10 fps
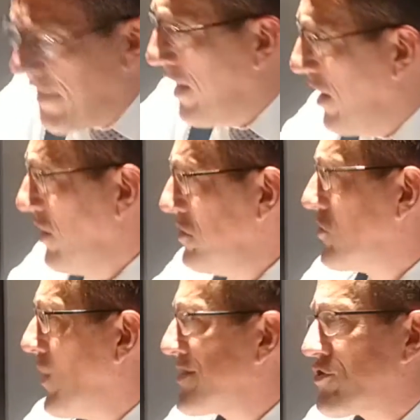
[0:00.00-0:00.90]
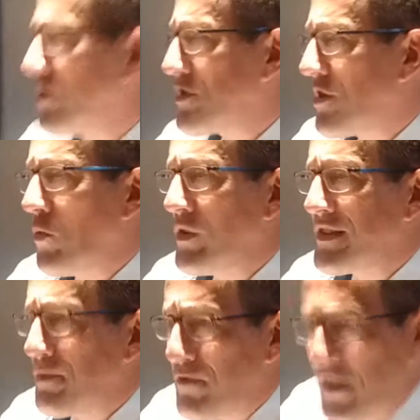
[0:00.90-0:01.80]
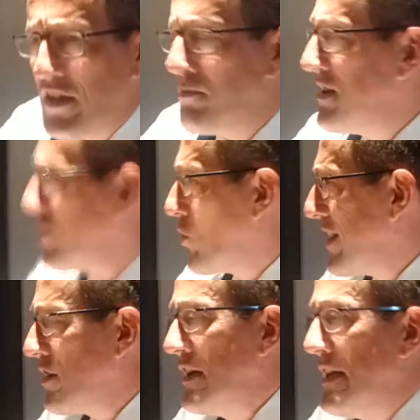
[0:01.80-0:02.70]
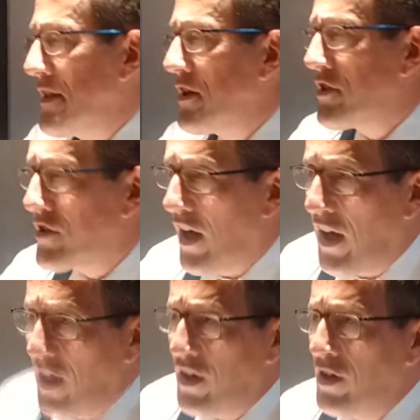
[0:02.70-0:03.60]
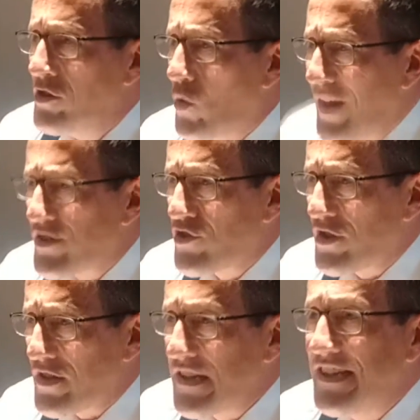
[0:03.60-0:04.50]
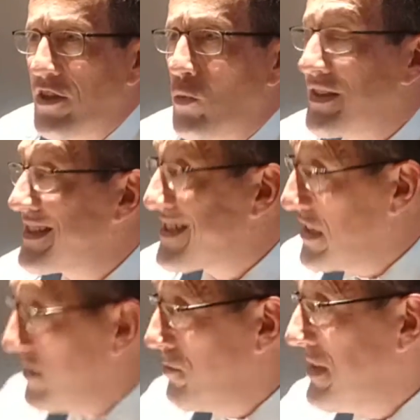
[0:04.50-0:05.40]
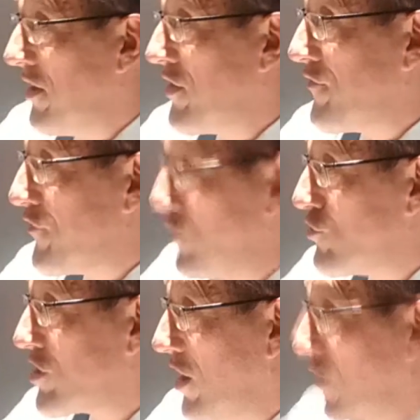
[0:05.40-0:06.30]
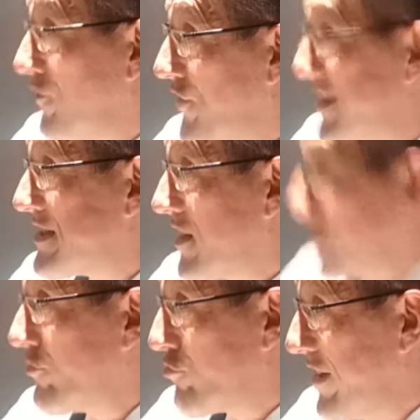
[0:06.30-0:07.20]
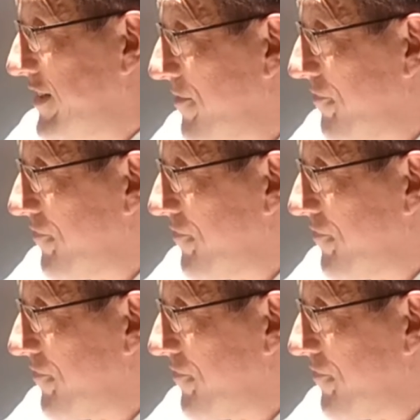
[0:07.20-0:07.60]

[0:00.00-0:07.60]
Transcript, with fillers: the hard questions that will determine the, que- the, the hard questions that will determine the future of this country